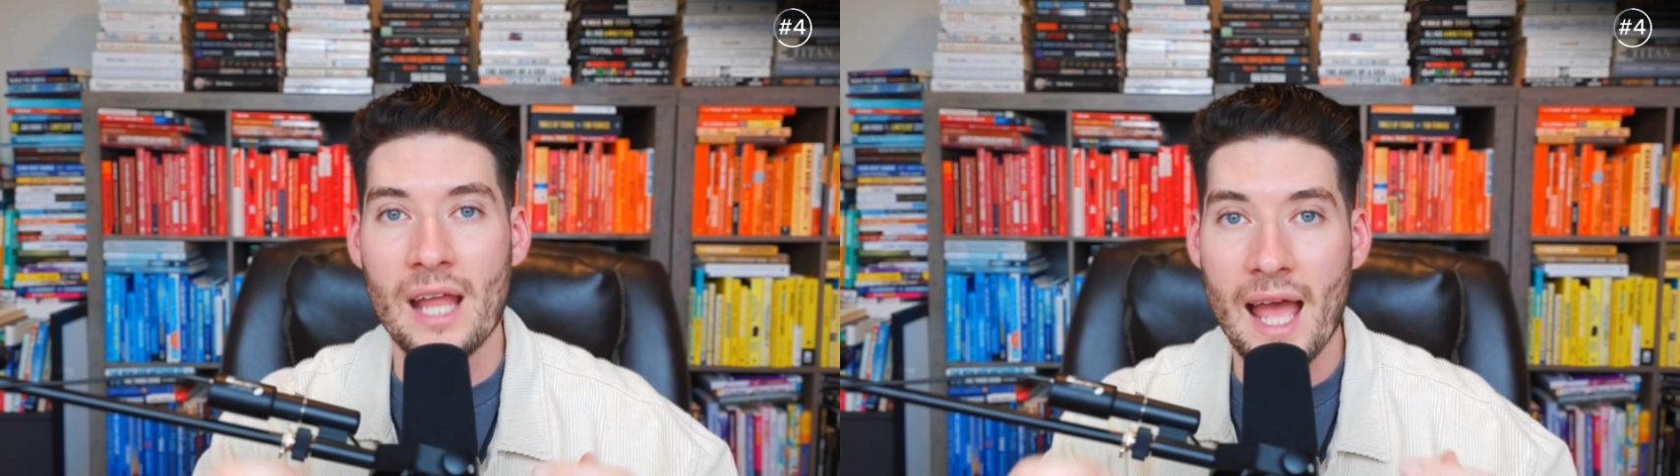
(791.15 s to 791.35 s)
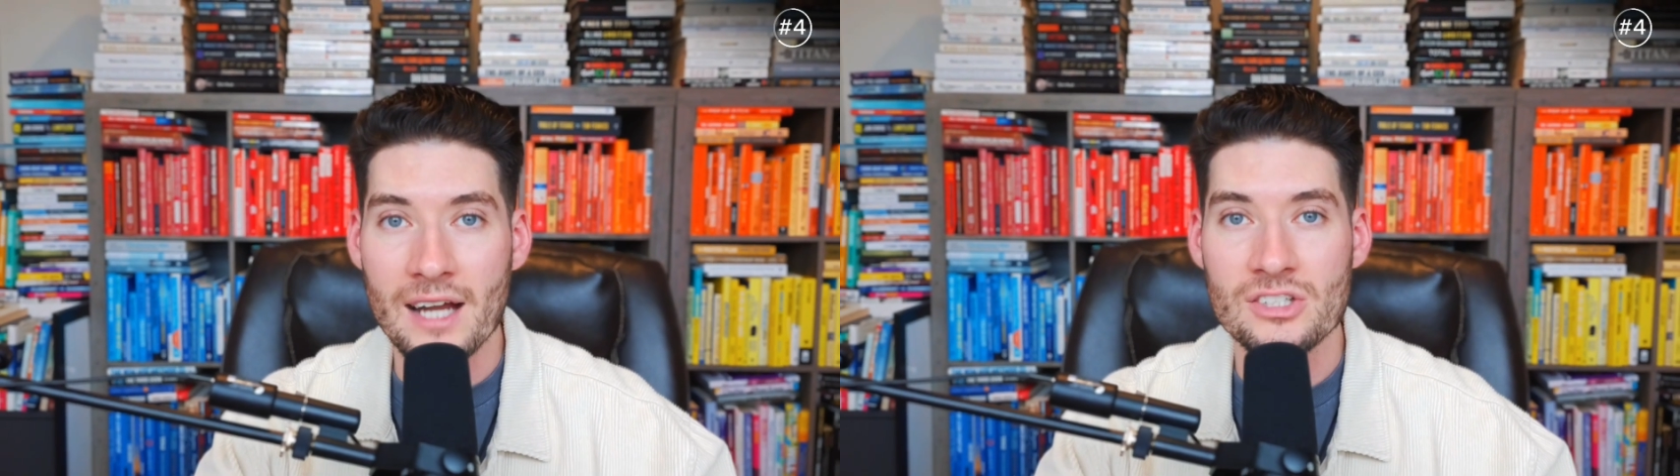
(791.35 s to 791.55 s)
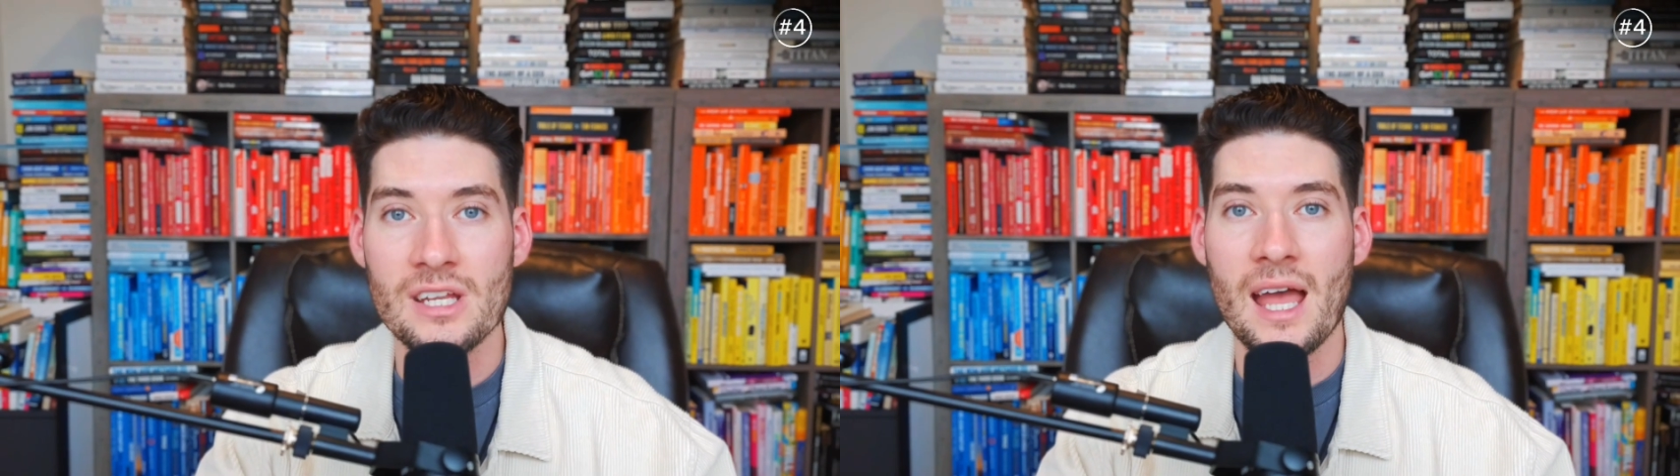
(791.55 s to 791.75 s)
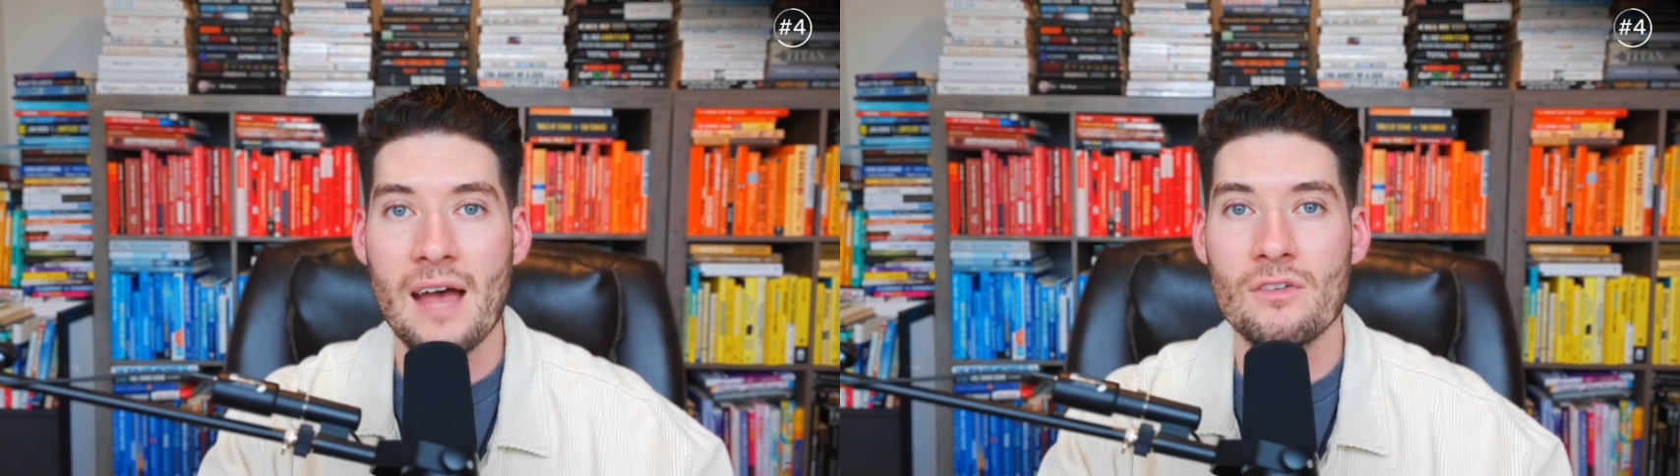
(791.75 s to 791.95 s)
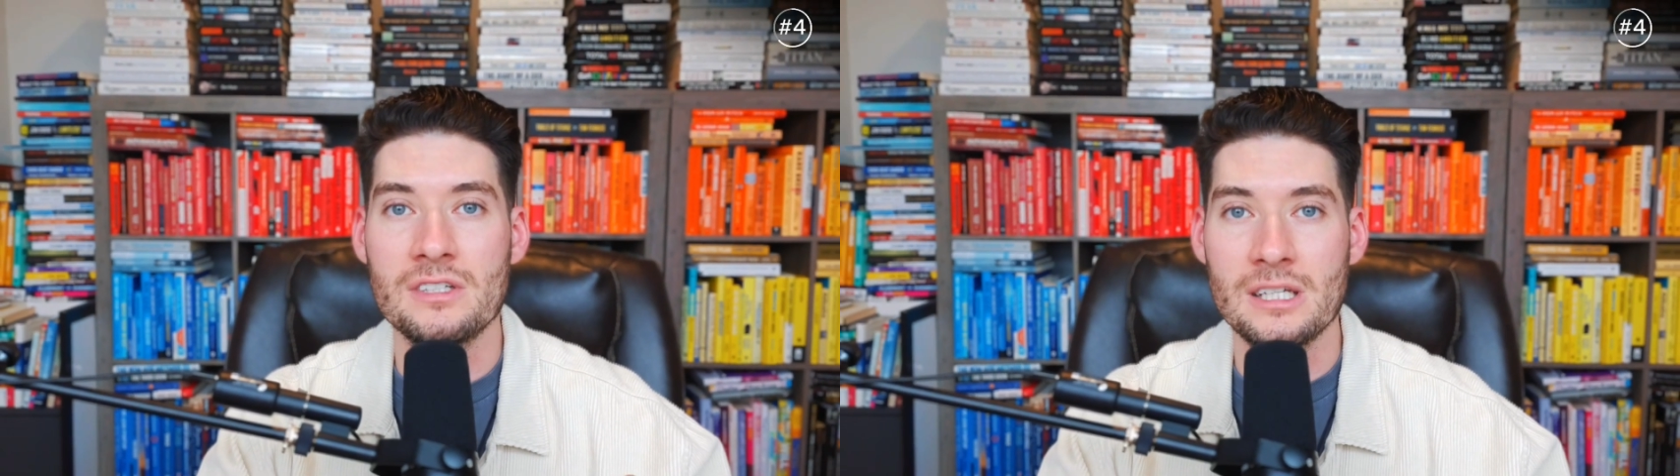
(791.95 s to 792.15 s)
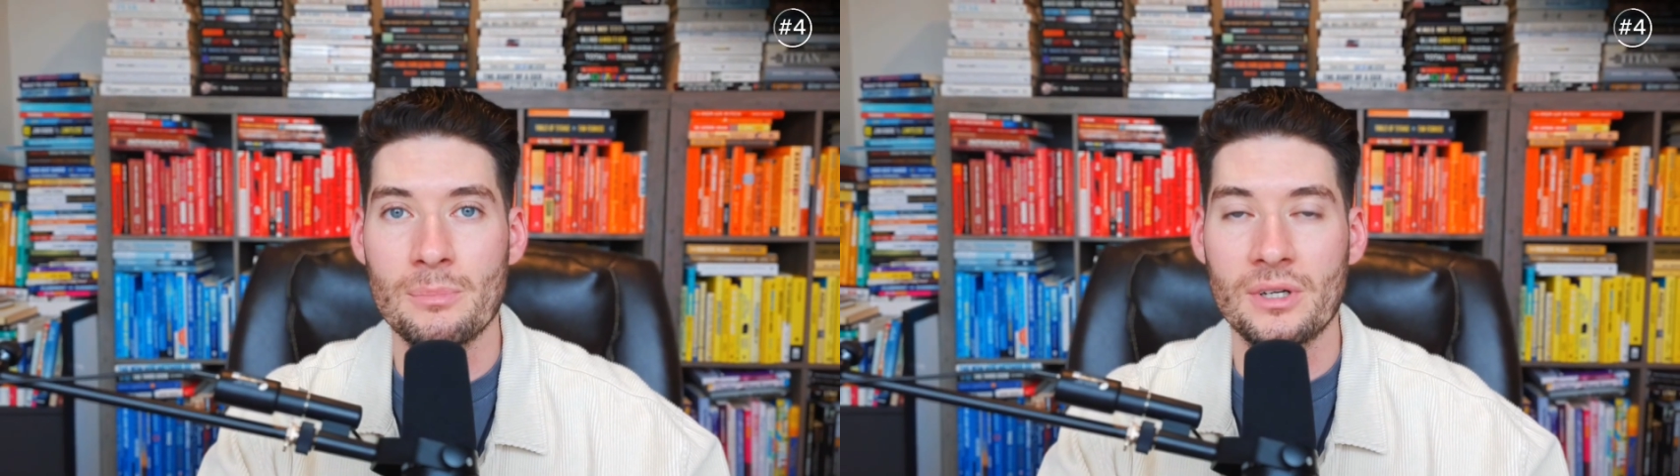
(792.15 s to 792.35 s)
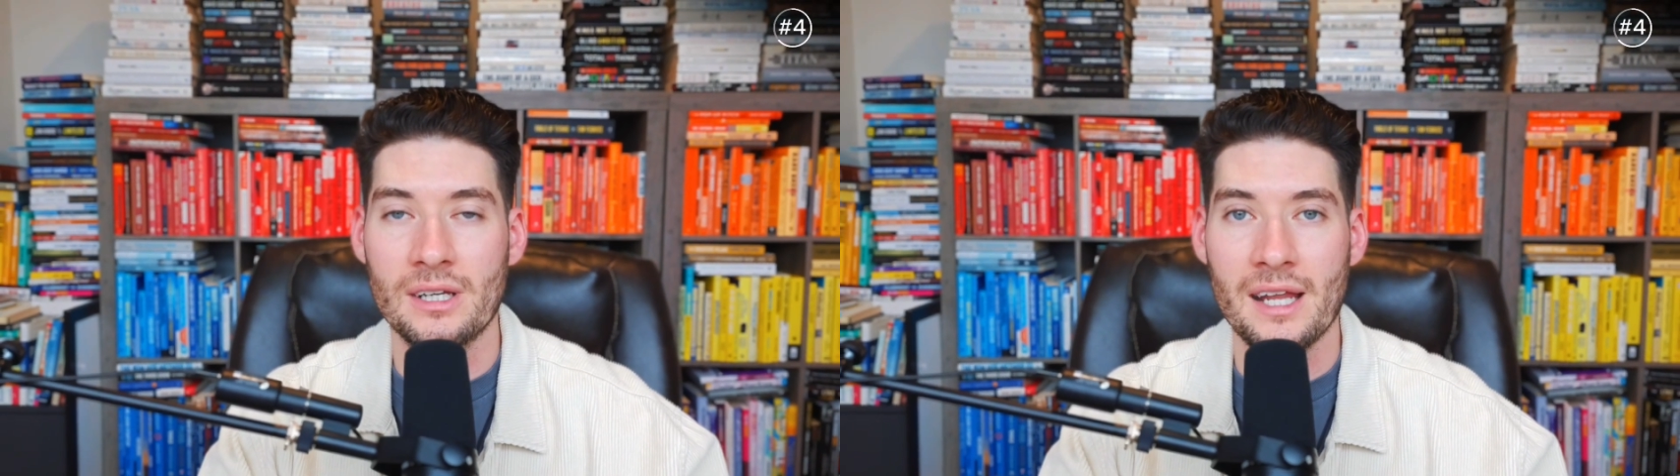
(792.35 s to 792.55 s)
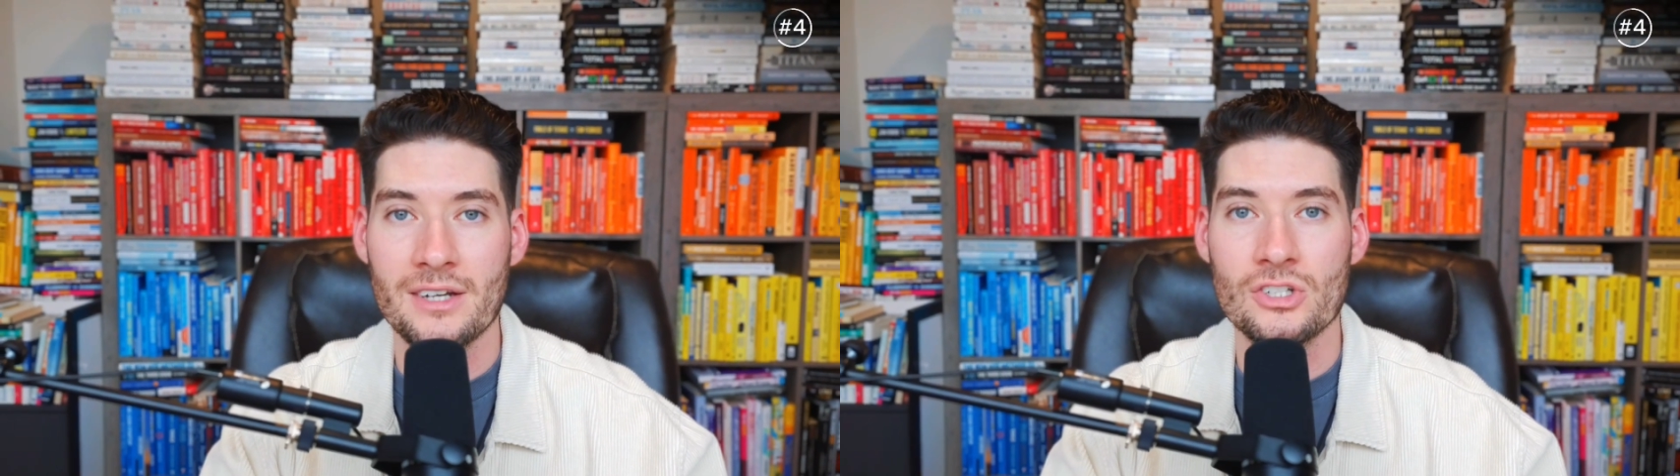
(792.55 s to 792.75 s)
actually have a deeper
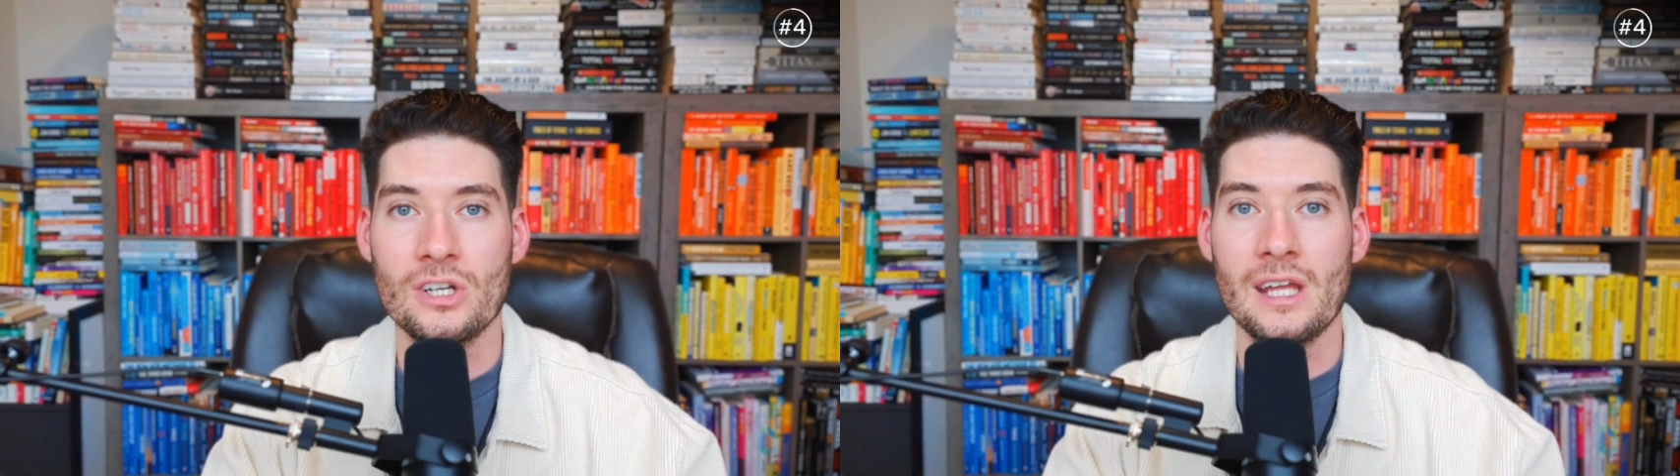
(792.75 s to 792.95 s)
connection,